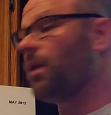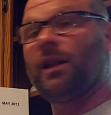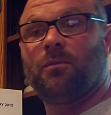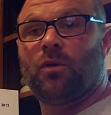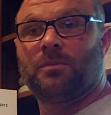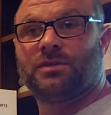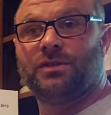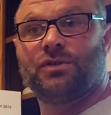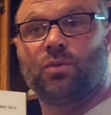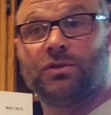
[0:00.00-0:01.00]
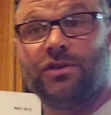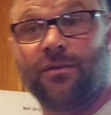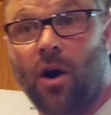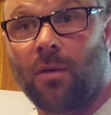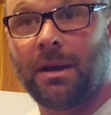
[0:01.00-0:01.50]
rally point procedures once you've
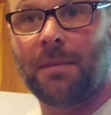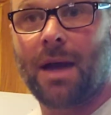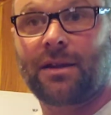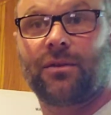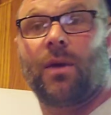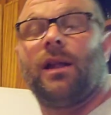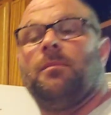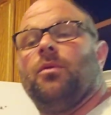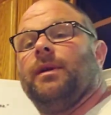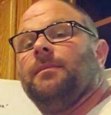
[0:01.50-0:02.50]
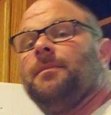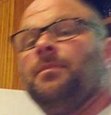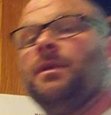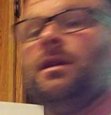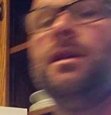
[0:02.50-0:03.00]
all made it back to the rally point.
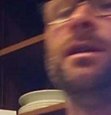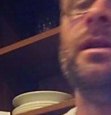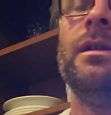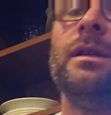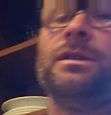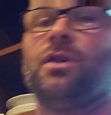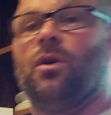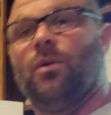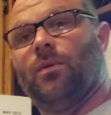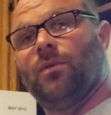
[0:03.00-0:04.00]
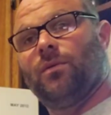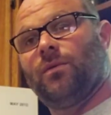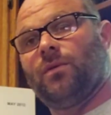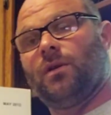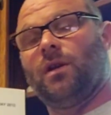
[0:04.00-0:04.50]
So
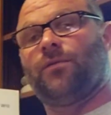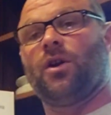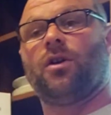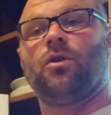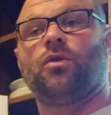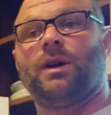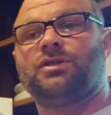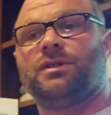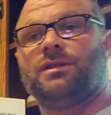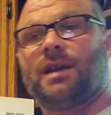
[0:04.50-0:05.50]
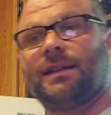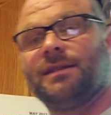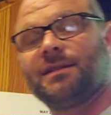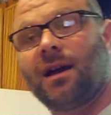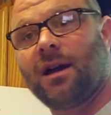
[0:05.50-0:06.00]
if there are no questions at
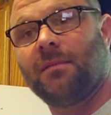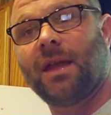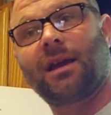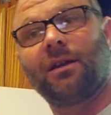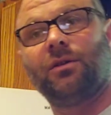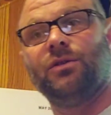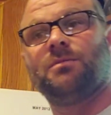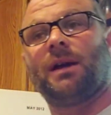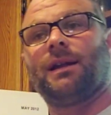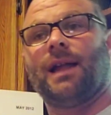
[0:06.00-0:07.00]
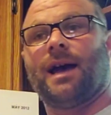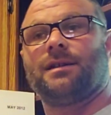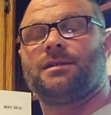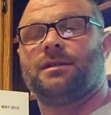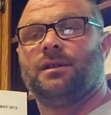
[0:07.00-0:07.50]
this time, that concludes my
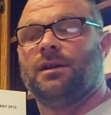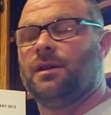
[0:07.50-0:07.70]
class.